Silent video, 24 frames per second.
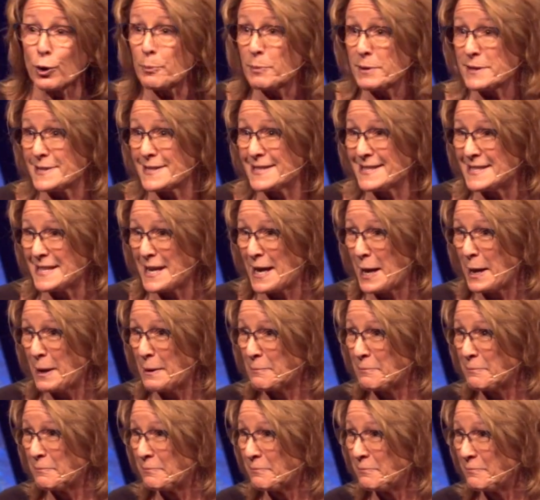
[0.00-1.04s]
your busy
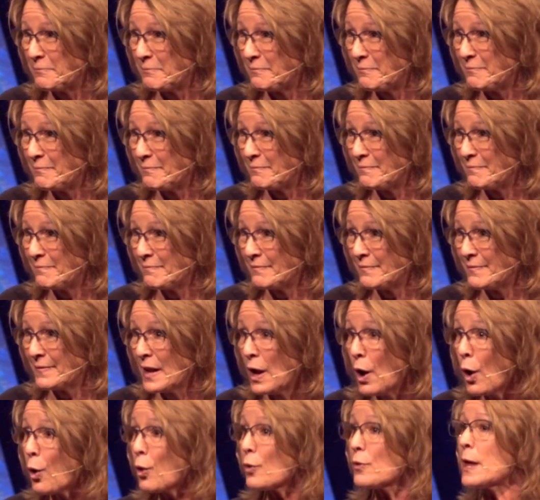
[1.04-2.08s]
day.
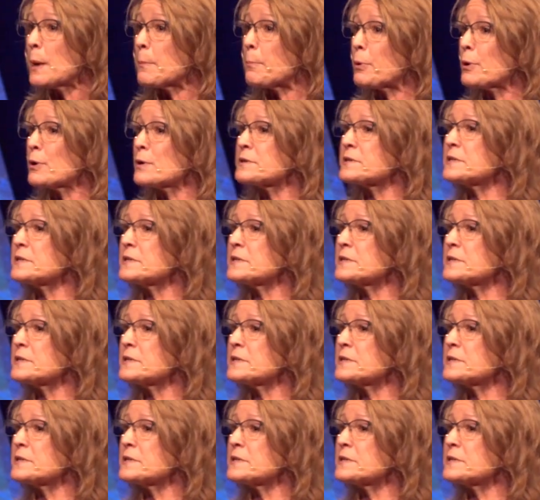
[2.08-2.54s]
Or that